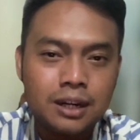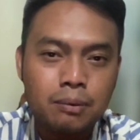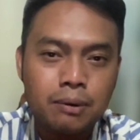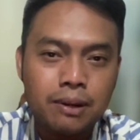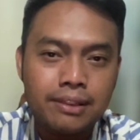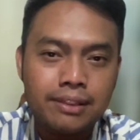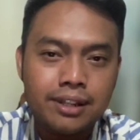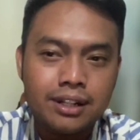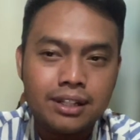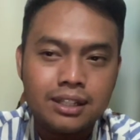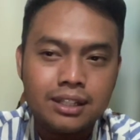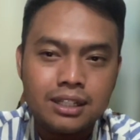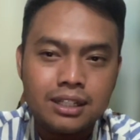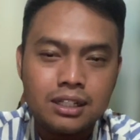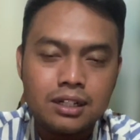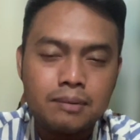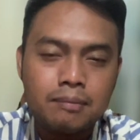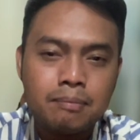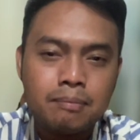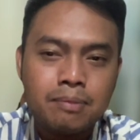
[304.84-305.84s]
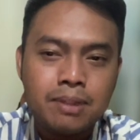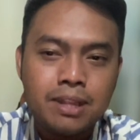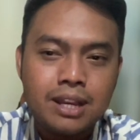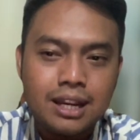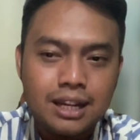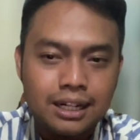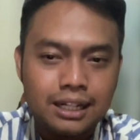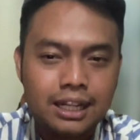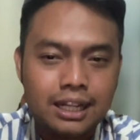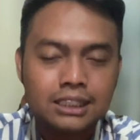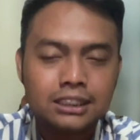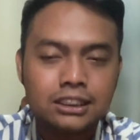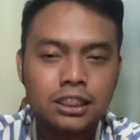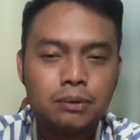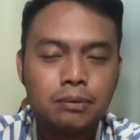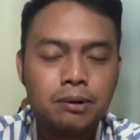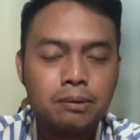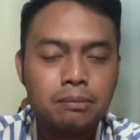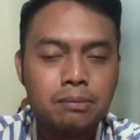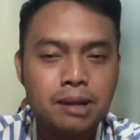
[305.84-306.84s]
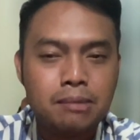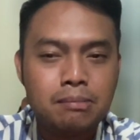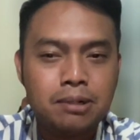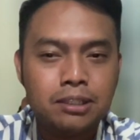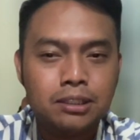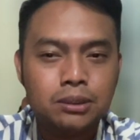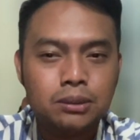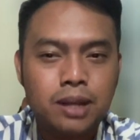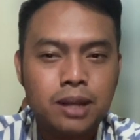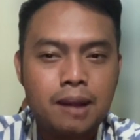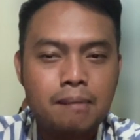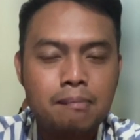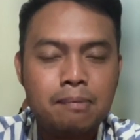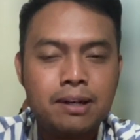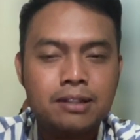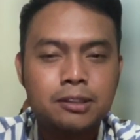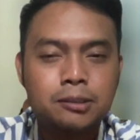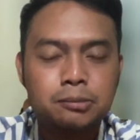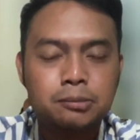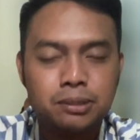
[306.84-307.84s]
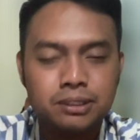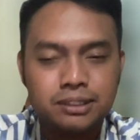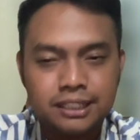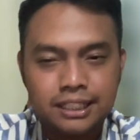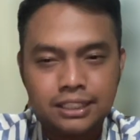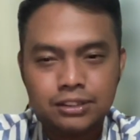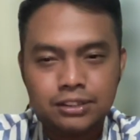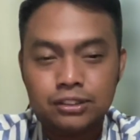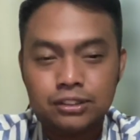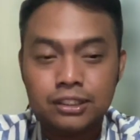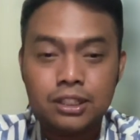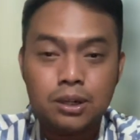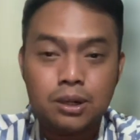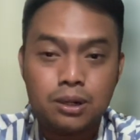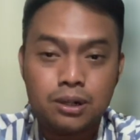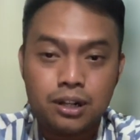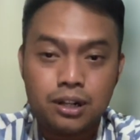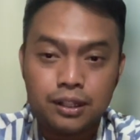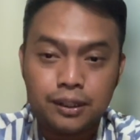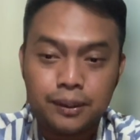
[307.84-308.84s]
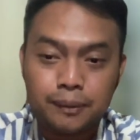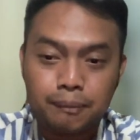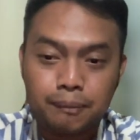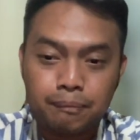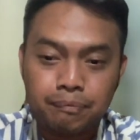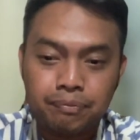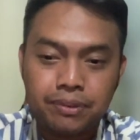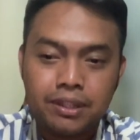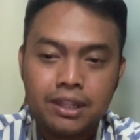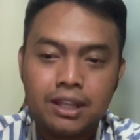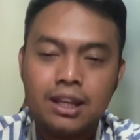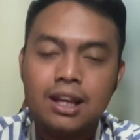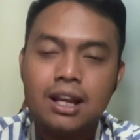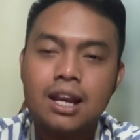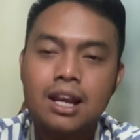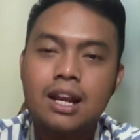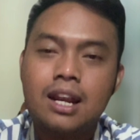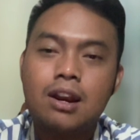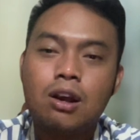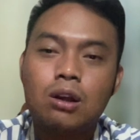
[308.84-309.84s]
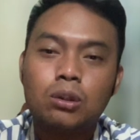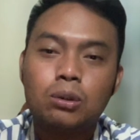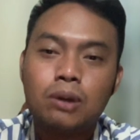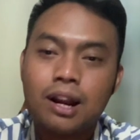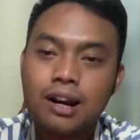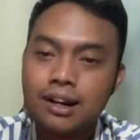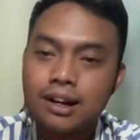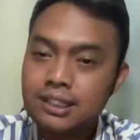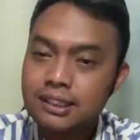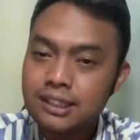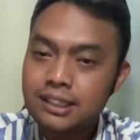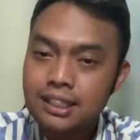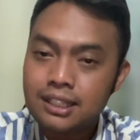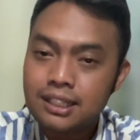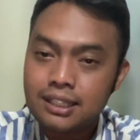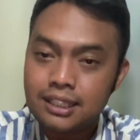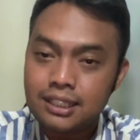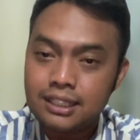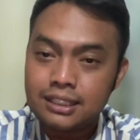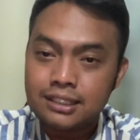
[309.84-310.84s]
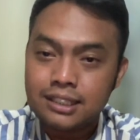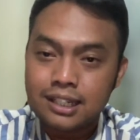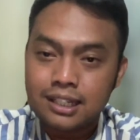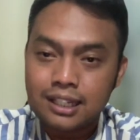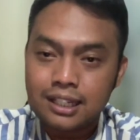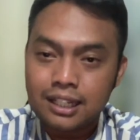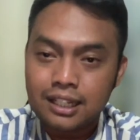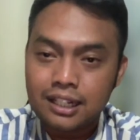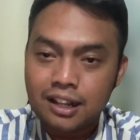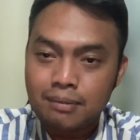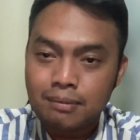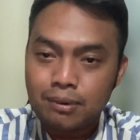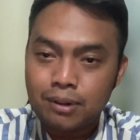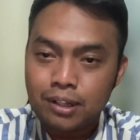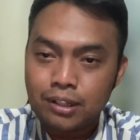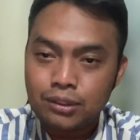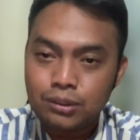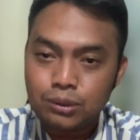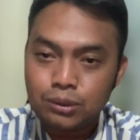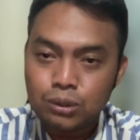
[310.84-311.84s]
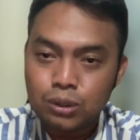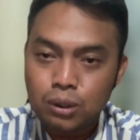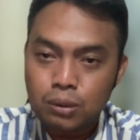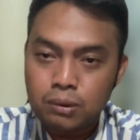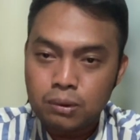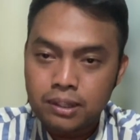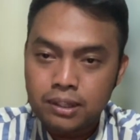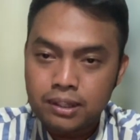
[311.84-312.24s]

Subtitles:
whether the reaction will be able to happen spontaneously or not. Now, to understand this, again, I'm going to go with